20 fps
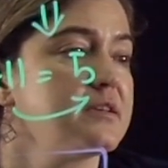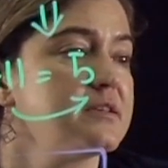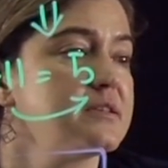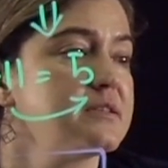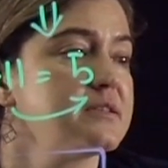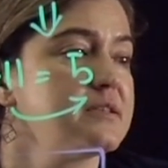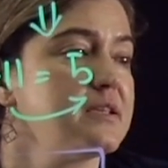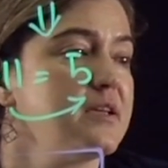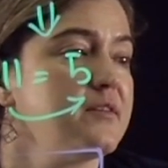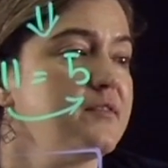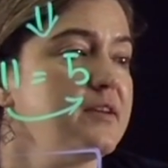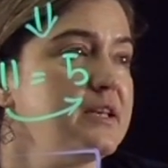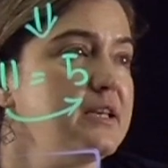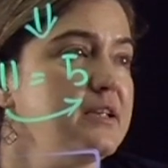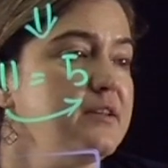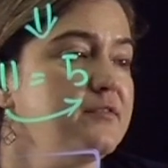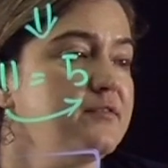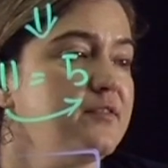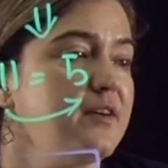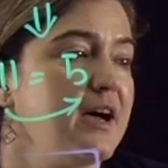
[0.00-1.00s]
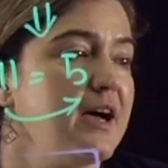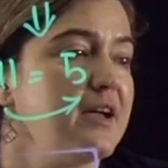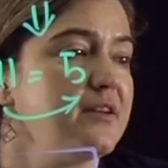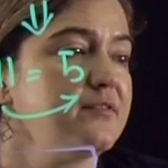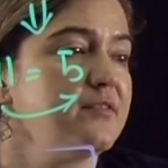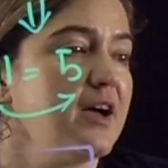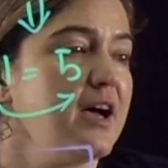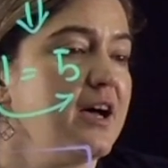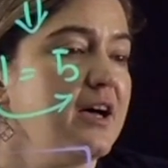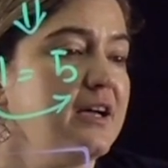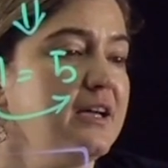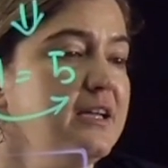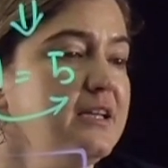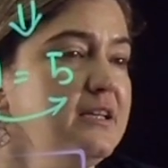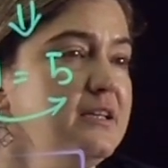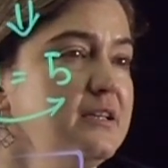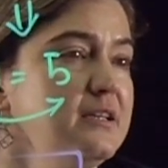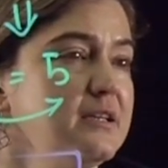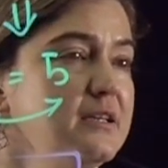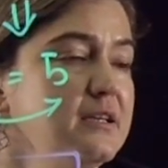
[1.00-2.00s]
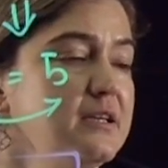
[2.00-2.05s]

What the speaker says: 75I